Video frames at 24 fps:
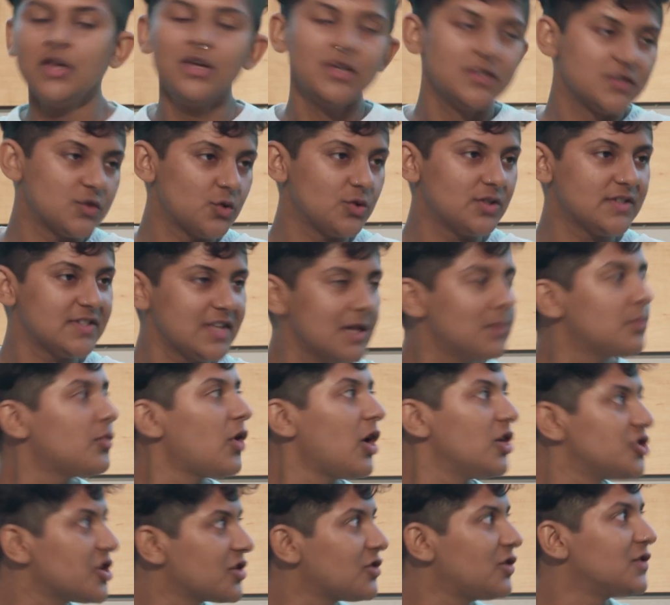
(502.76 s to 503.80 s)
So the same
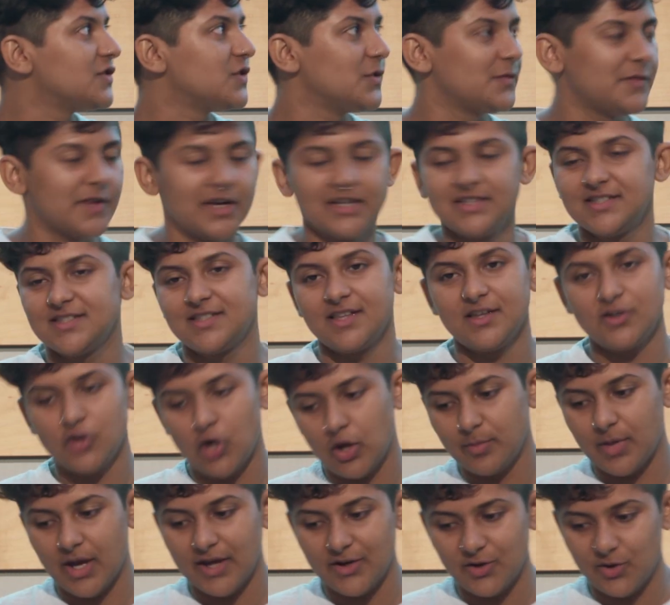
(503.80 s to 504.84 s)
project also finds that
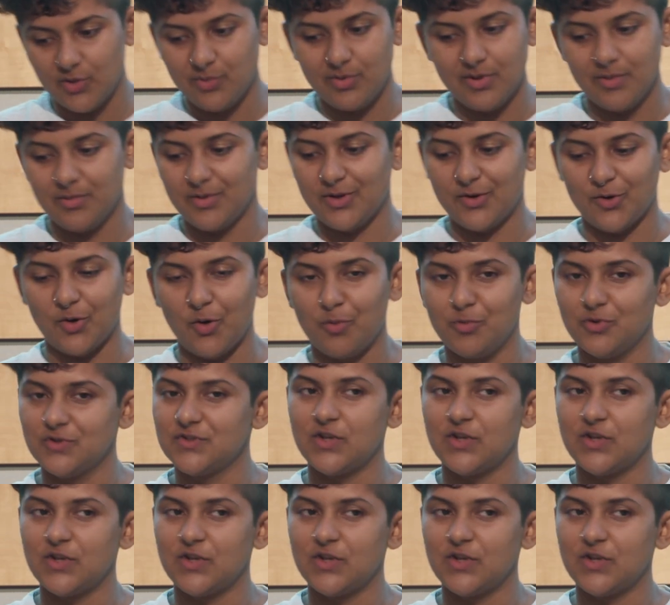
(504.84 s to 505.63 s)
non-binary people are almost